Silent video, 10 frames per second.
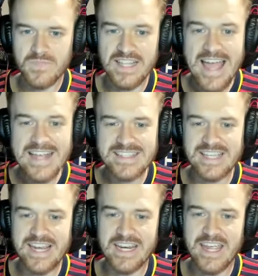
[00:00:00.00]
The last
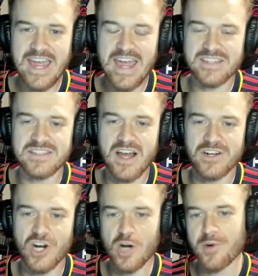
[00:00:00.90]
thing, as
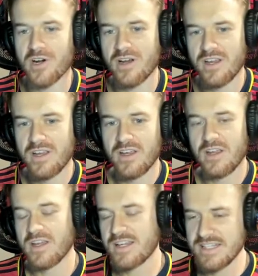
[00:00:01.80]
Don Garber
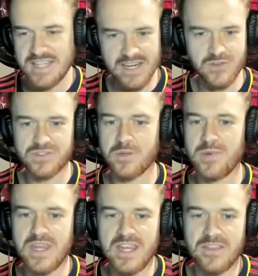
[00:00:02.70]
continues to
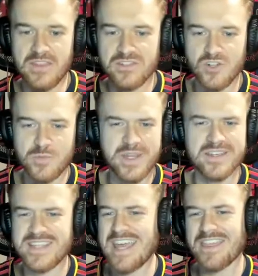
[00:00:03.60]
be in this news,
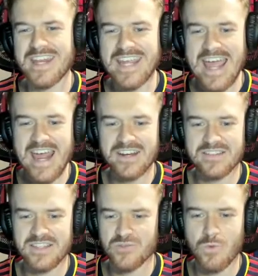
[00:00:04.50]
because The Athletic had
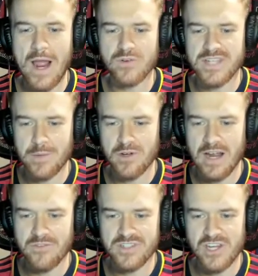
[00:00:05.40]
this roundtable
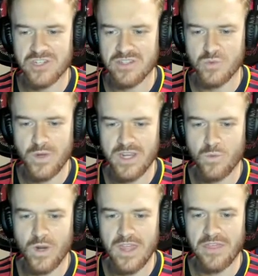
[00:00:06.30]
conversation this week
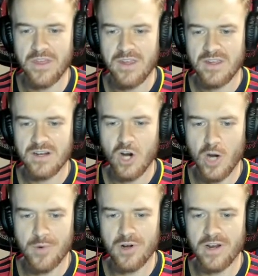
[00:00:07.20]
with
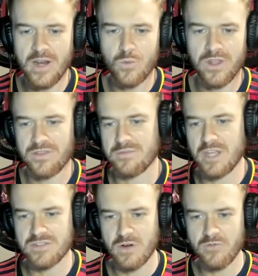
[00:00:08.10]
Garber and with
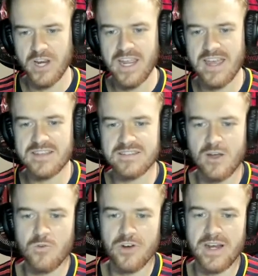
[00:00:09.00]
Nelson Rodriguez
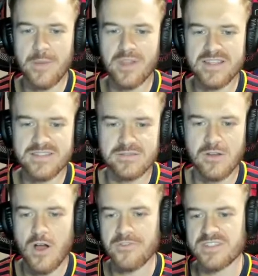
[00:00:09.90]
over at MLS
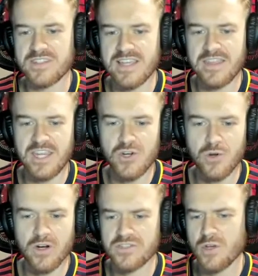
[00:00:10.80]
offices, I think in New
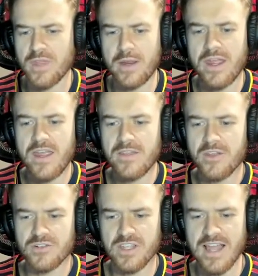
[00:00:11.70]
York. So they
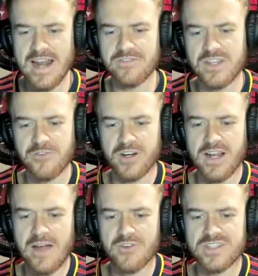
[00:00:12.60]
there's a lot of different
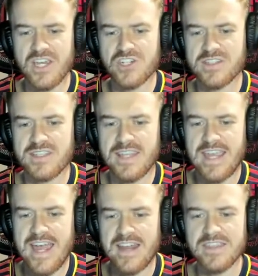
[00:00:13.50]
conversations that they
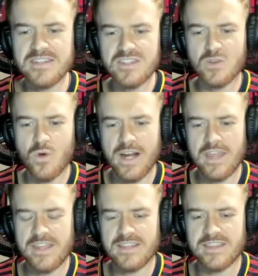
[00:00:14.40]
had. This is the one I
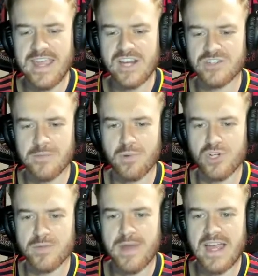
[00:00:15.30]
think that they actually
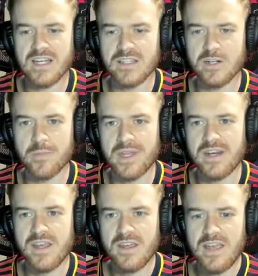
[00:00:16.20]
pushed back a little bit
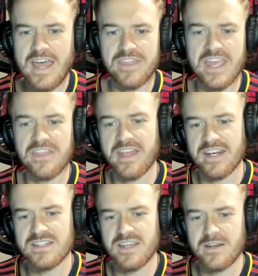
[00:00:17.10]
at The
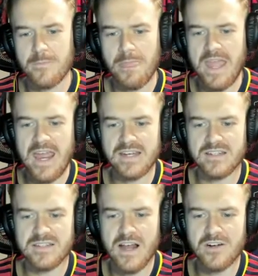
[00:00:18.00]
Athletic did. And
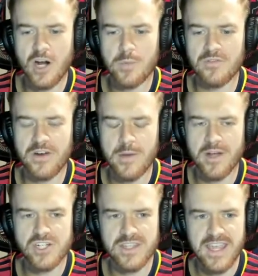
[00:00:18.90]
Don Garber very
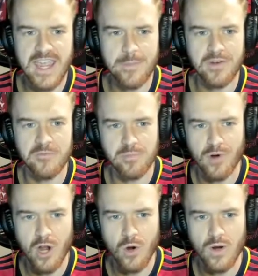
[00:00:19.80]
much in the camp of
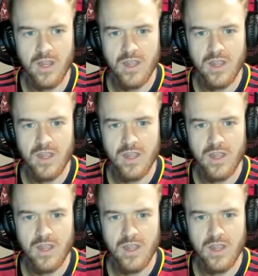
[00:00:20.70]
pro.